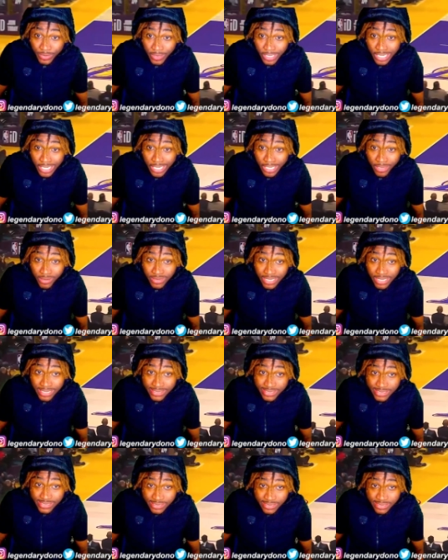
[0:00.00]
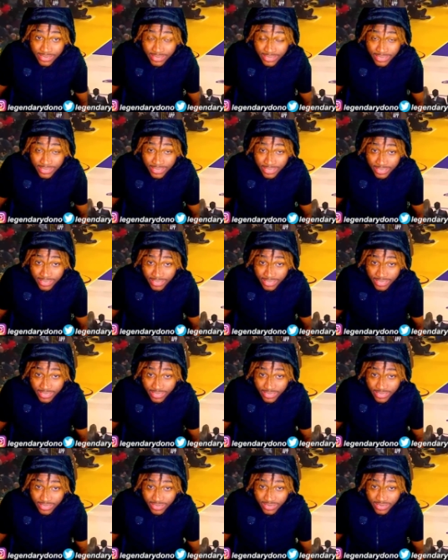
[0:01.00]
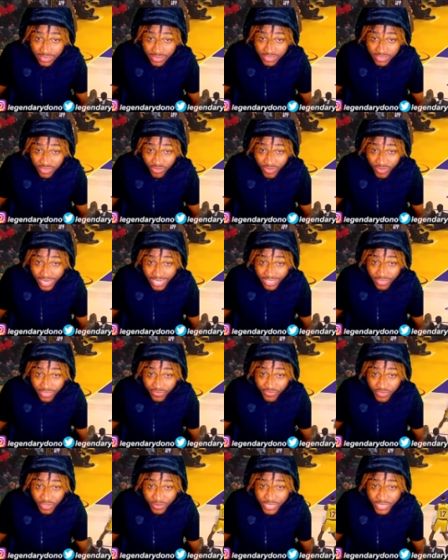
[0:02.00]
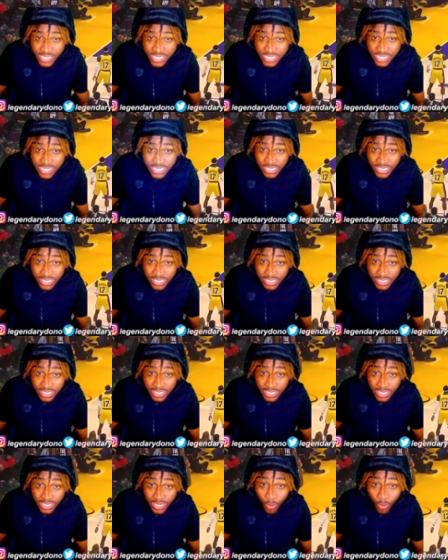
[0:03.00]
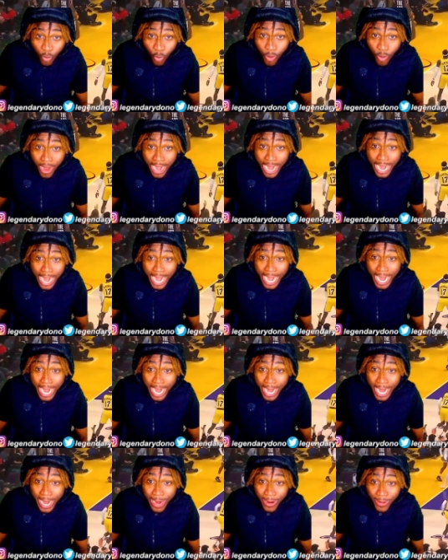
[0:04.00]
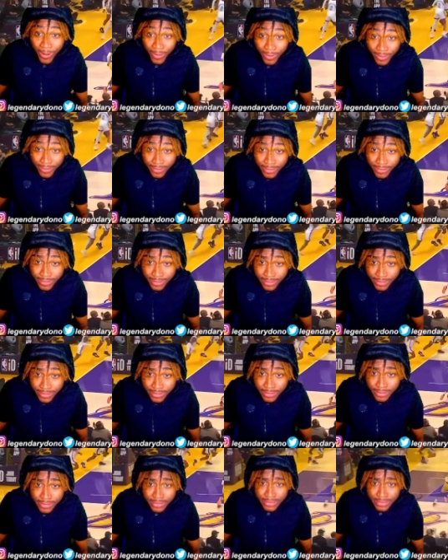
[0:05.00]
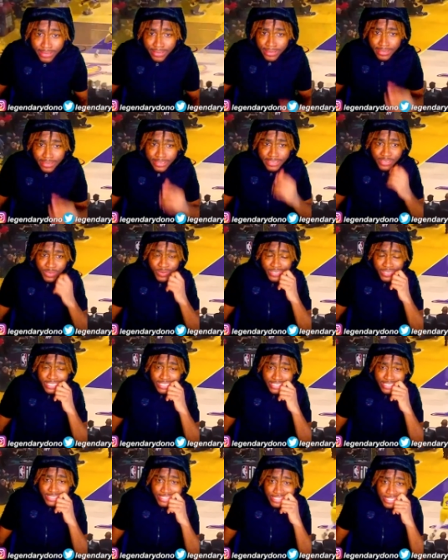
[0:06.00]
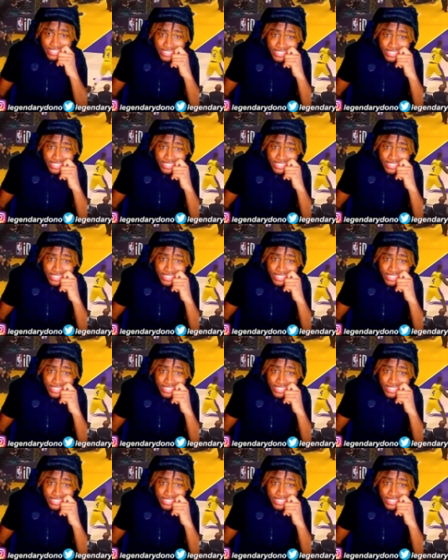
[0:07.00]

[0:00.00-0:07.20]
bro. I ain't gonna lie to you. To the rack, you feel me? Wow. Too easy.